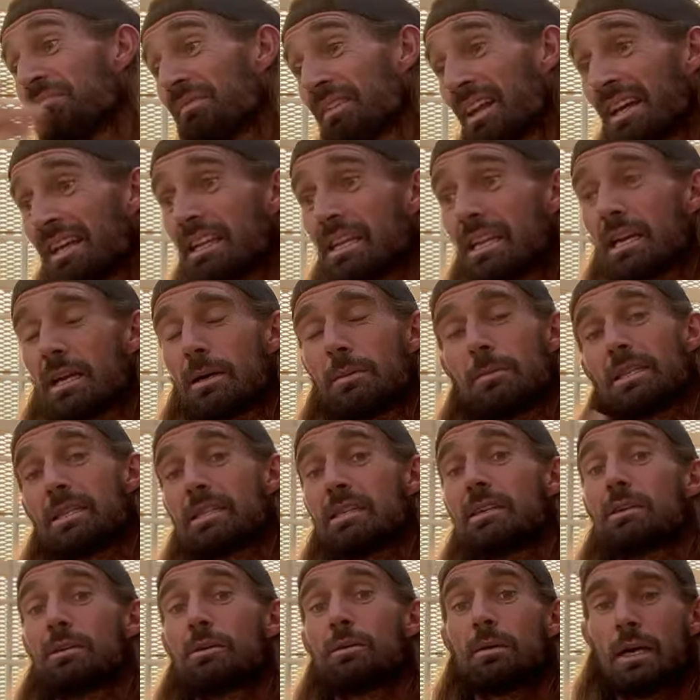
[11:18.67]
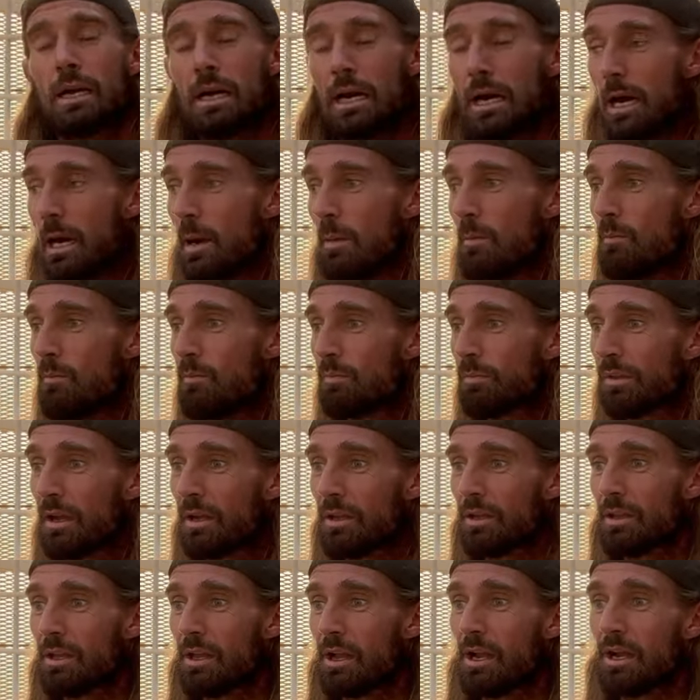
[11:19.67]
and you come and do an
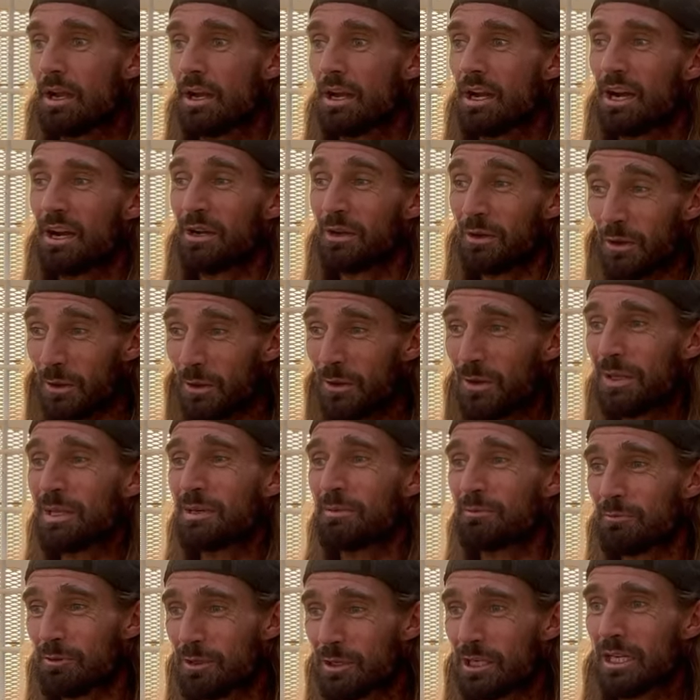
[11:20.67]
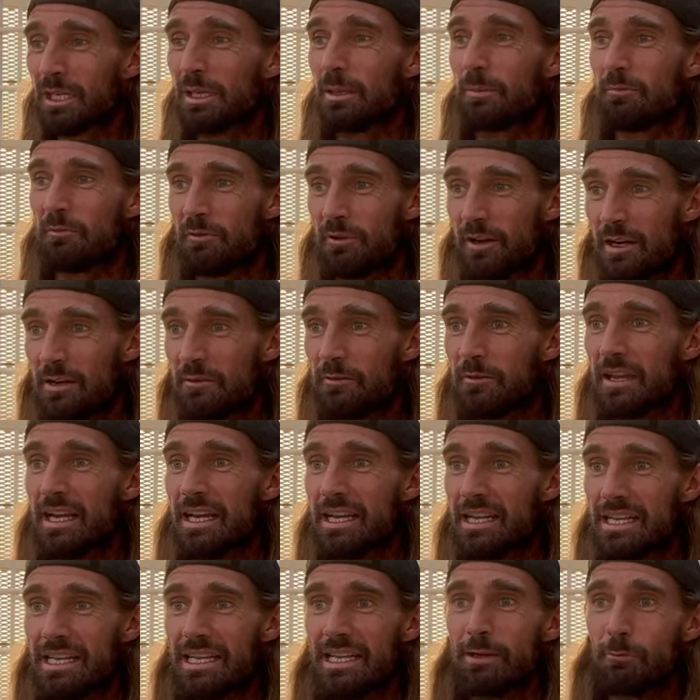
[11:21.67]
all-in run club
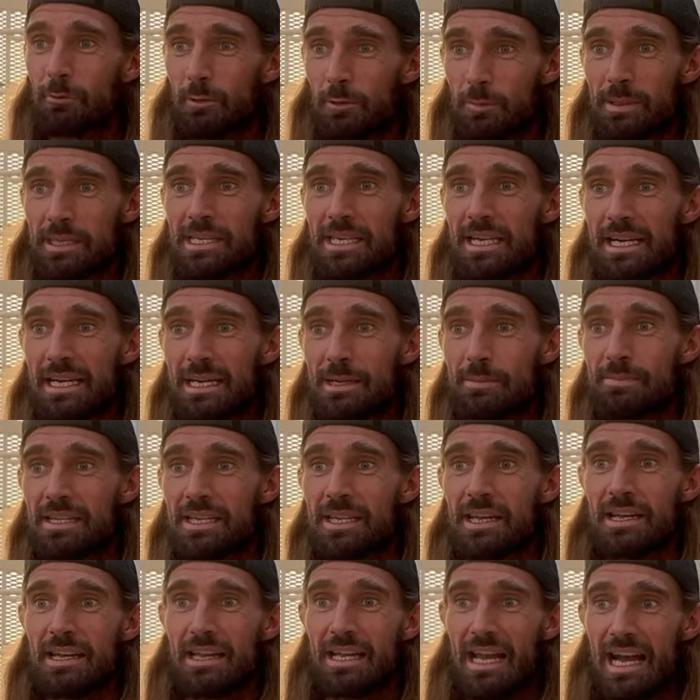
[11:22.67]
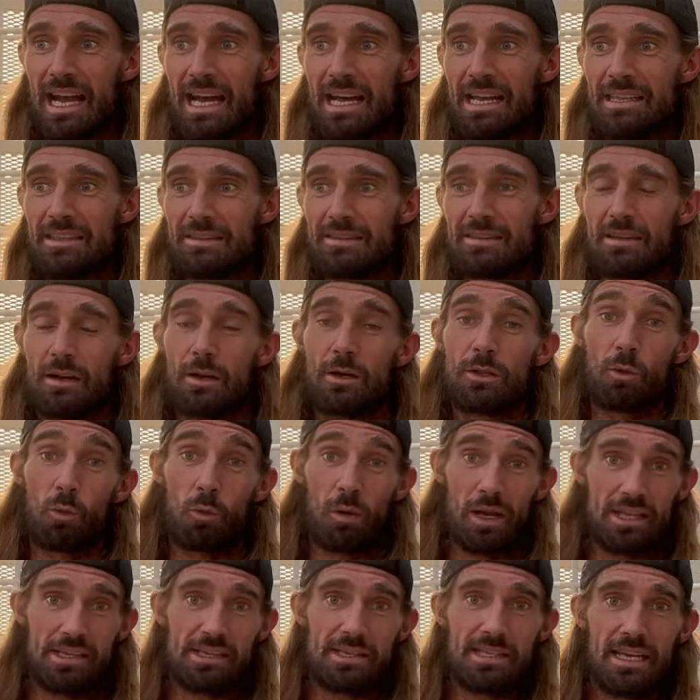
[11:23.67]
5K. It will be timed. And on the
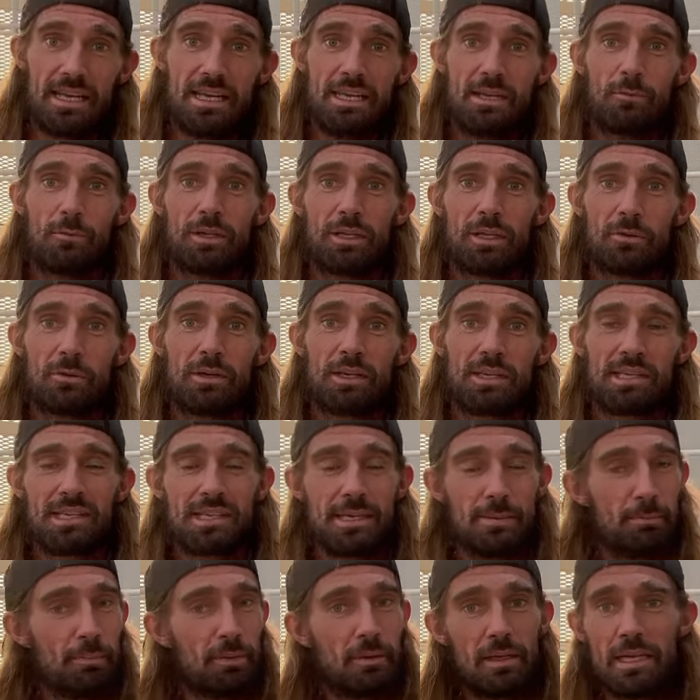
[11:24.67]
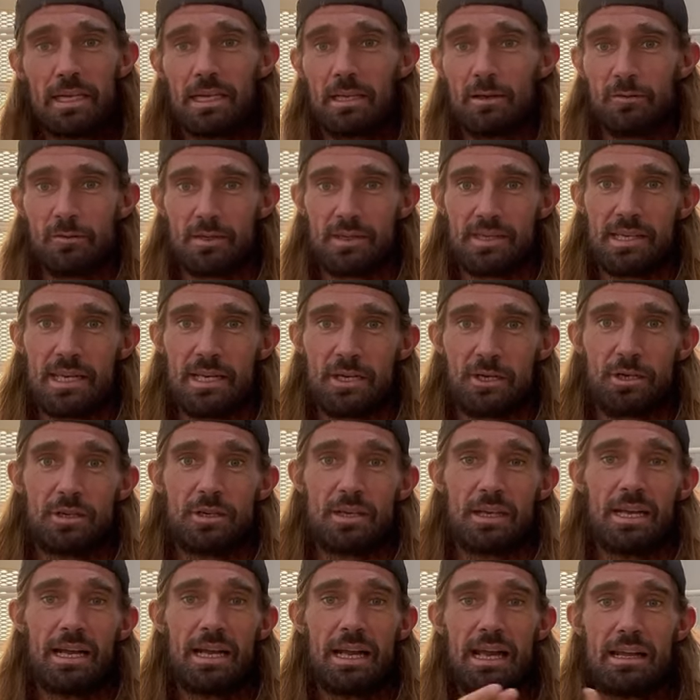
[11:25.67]
Wednesday, we're doing a simple interval session
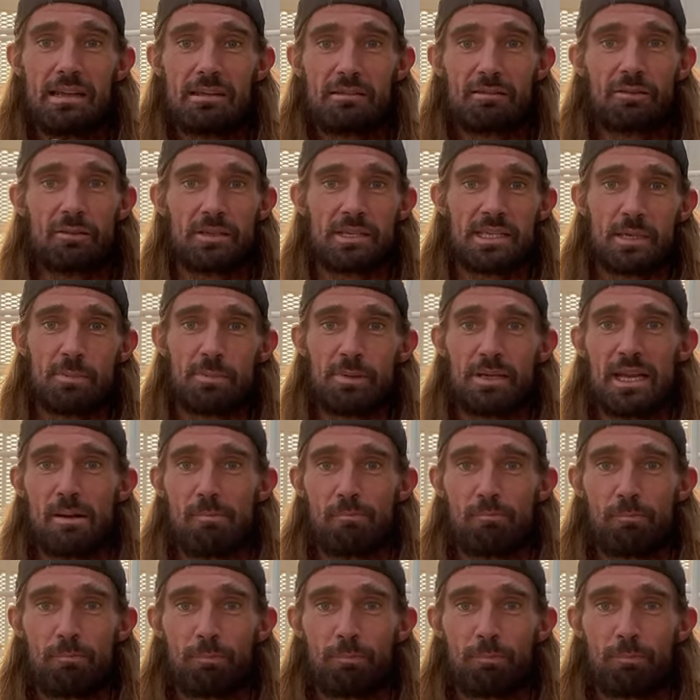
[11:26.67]
at 8:30 p.m.